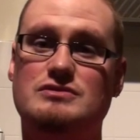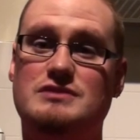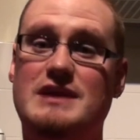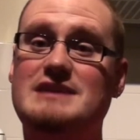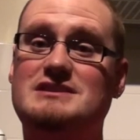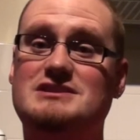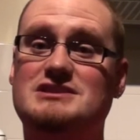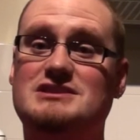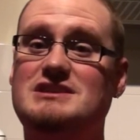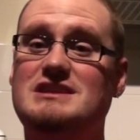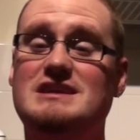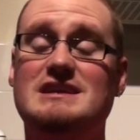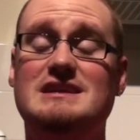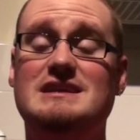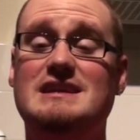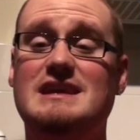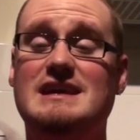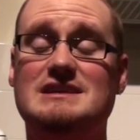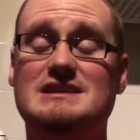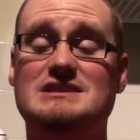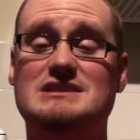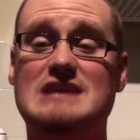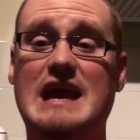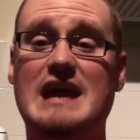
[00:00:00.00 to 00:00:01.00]
that scene
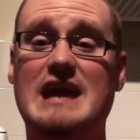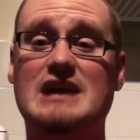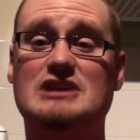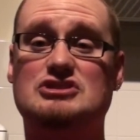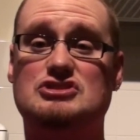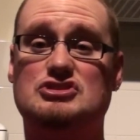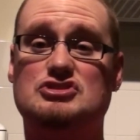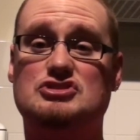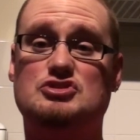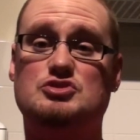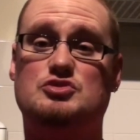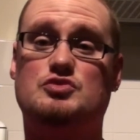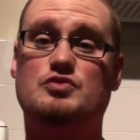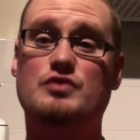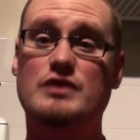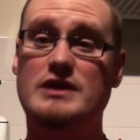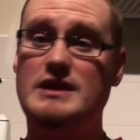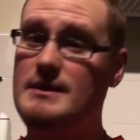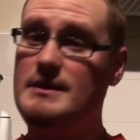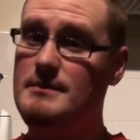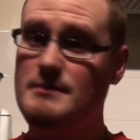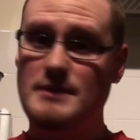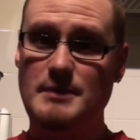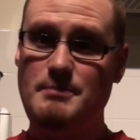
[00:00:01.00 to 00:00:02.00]
is
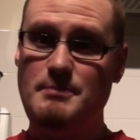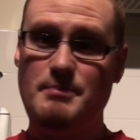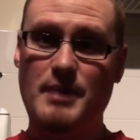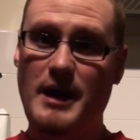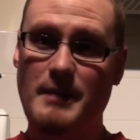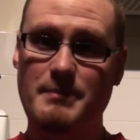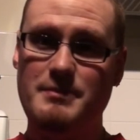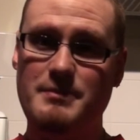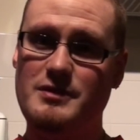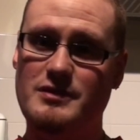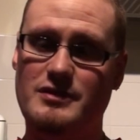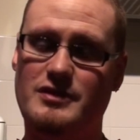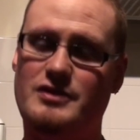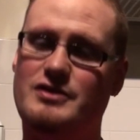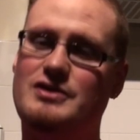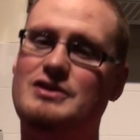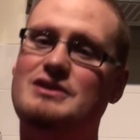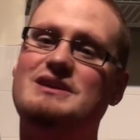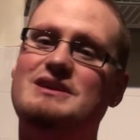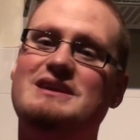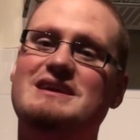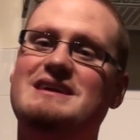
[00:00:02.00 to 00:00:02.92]
extremely popular.